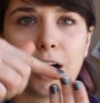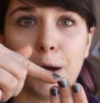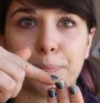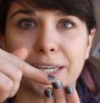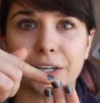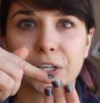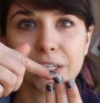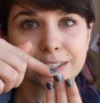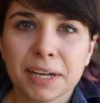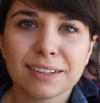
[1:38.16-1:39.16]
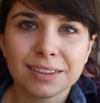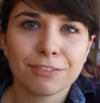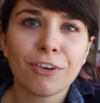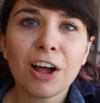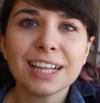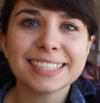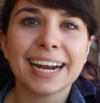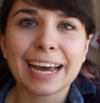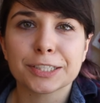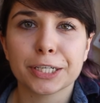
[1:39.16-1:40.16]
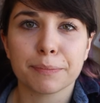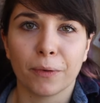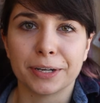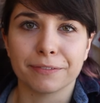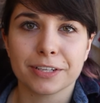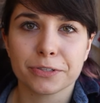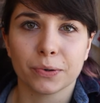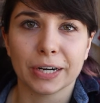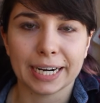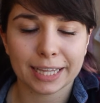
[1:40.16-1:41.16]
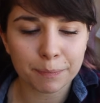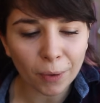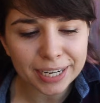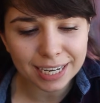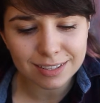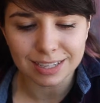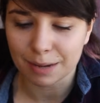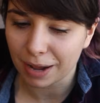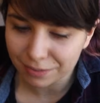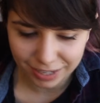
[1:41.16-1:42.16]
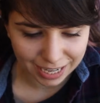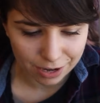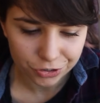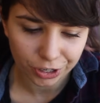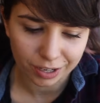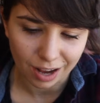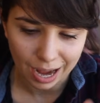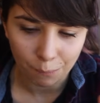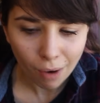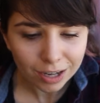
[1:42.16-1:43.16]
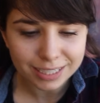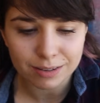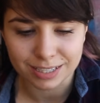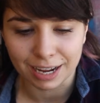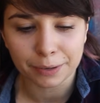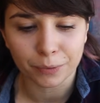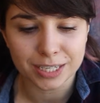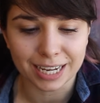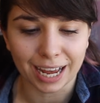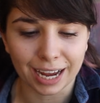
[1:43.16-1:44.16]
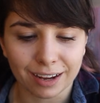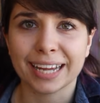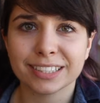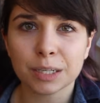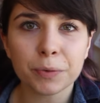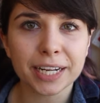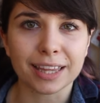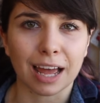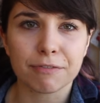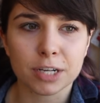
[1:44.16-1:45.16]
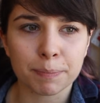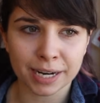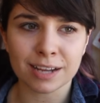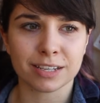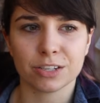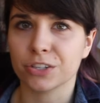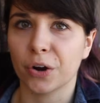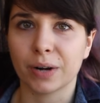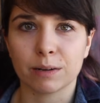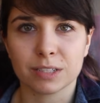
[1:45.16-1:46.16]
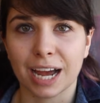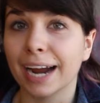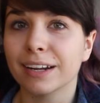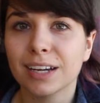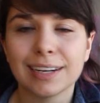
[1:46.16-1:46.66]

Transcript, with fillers: up here. But the fall is not actually the point of this story. The point is, I'm on vacation, I walked outside one day, and someone had left a Petoskey stone outside,